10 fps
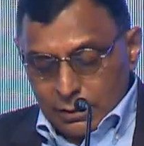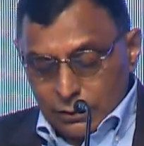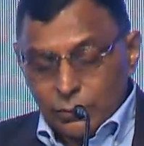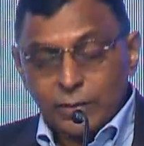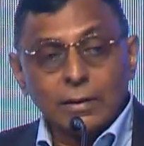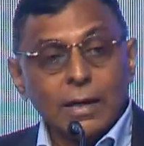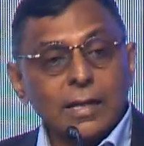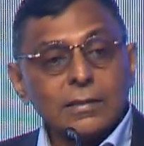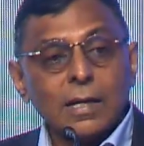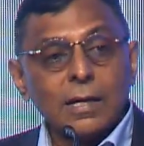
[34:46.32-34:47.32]
During the
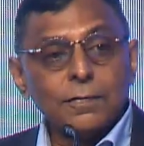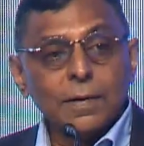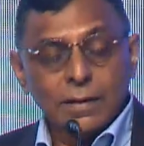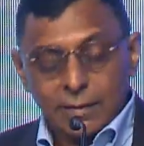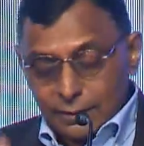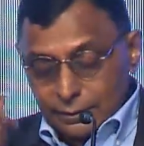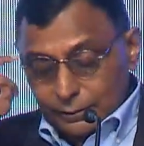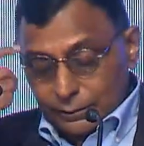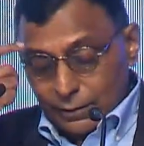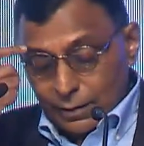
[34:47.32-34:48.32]
last half hour,
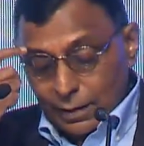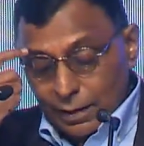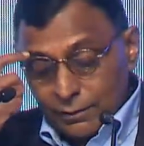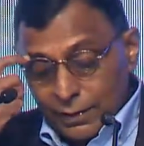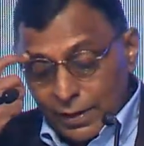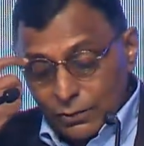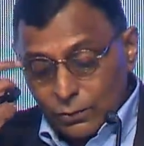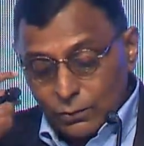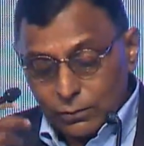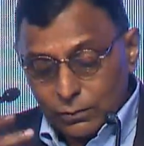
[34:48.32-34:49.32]
I've tried
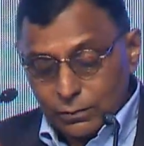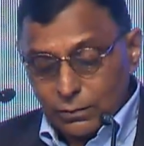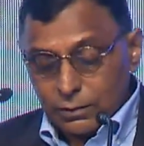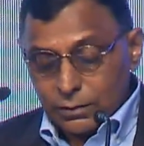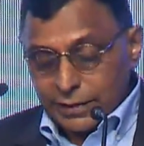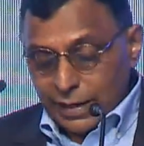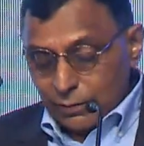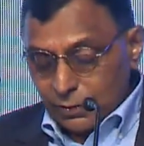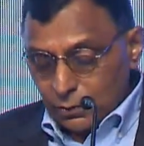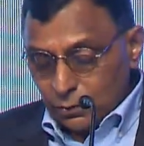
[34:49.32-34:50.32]
to share
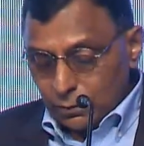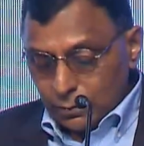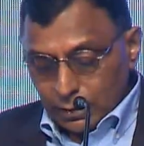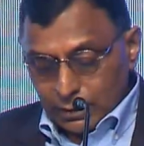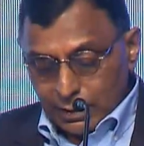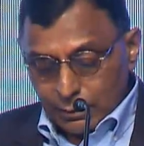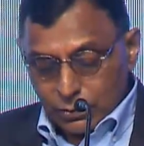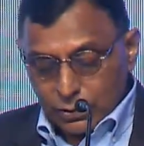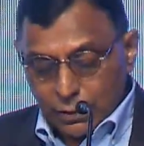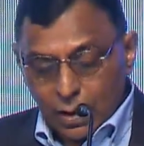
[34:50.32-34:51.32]
with you a
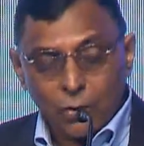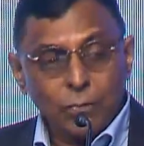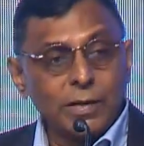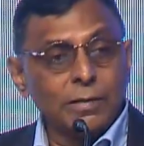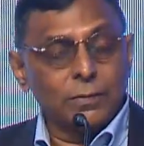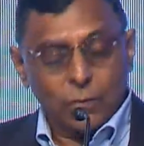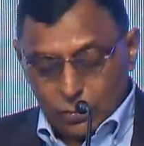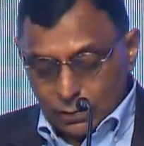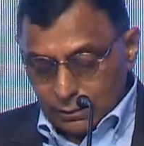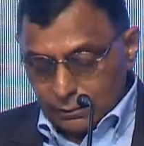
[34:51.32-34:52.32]
glimpse of how we have
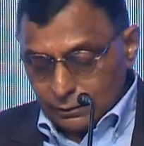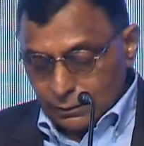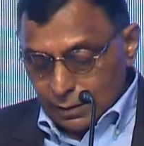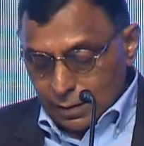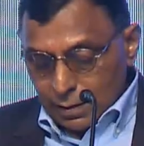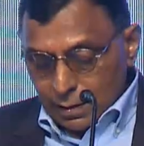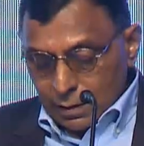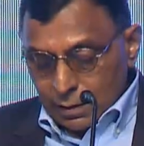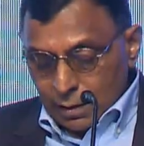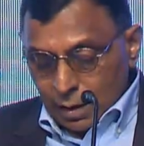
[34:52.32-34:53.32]
grown,
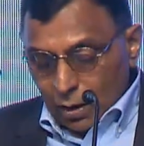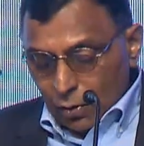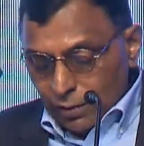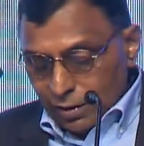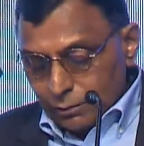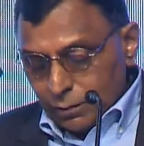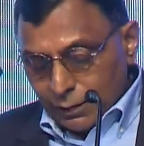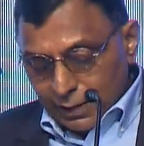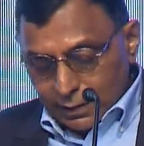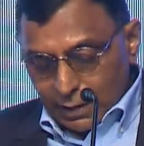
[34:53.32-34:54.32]
how we have
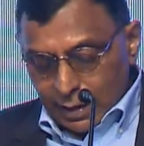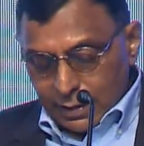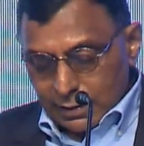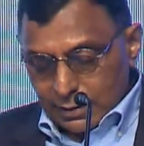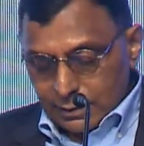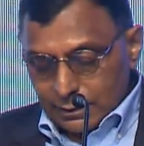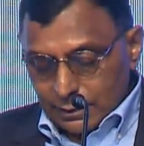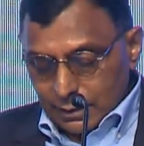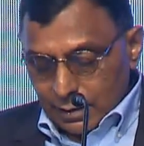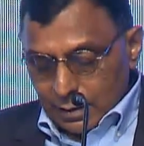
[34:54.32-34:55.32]
professionalized,
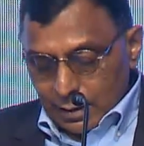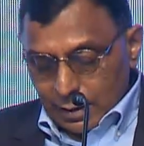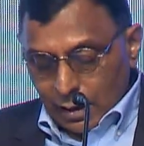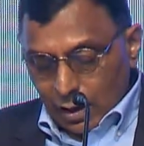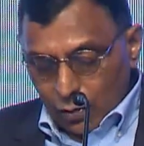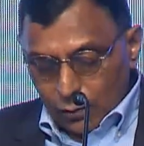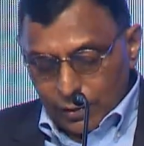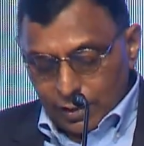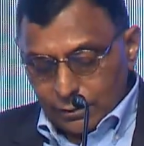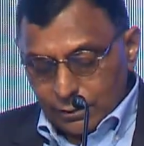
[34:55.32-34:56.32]
and how
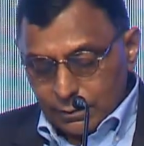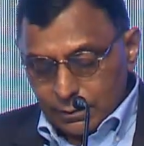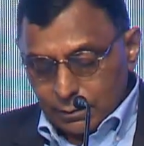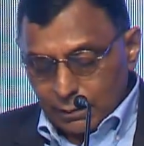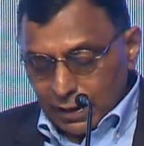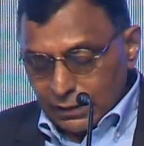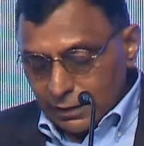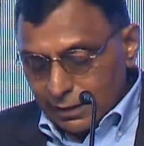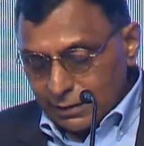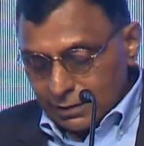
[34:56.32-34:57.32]
we have
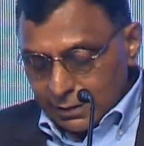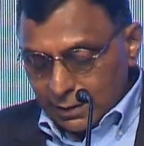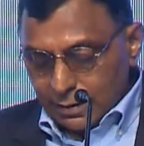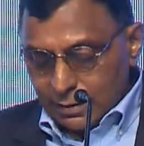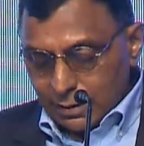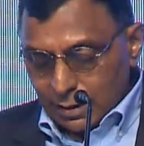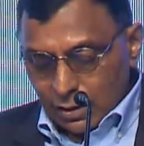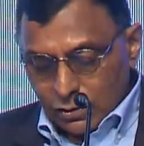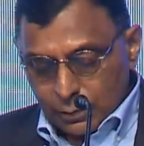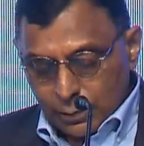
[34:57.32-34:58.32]
partially succeeded in our
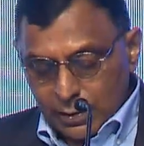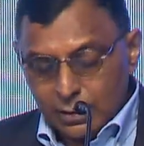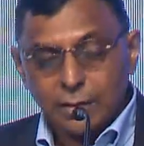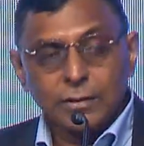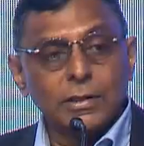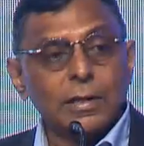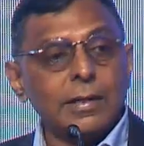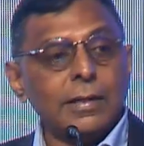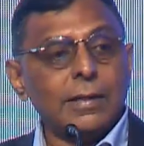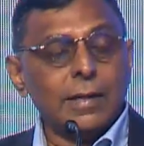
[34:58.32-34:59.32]
entrepreneurial
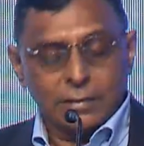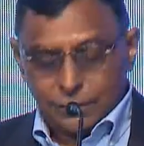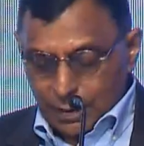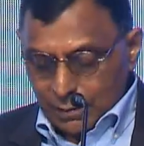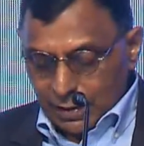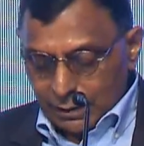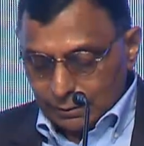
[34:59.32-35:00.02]
journey as a family.